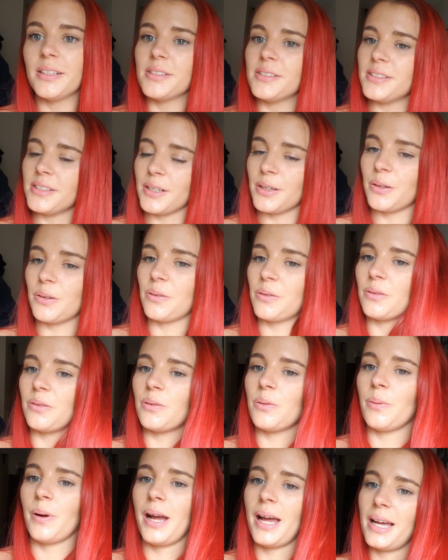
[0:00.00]
to
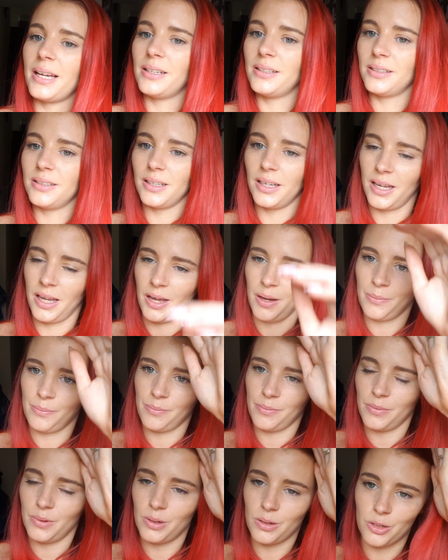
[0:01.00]
wear
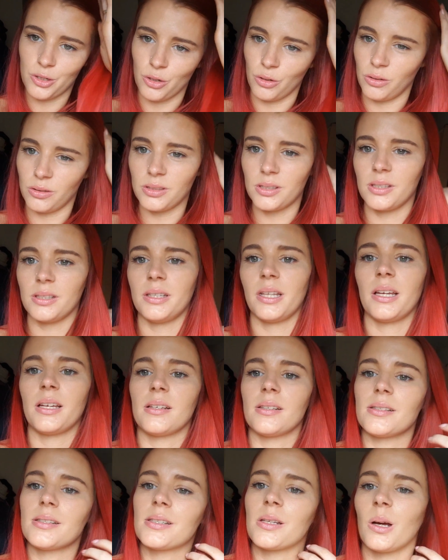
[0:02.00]
shorts and
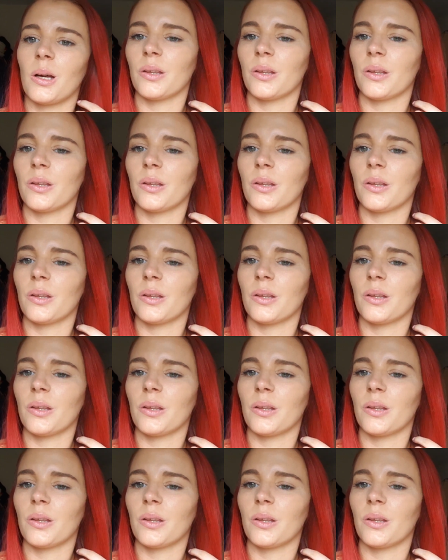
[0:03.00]
things. So I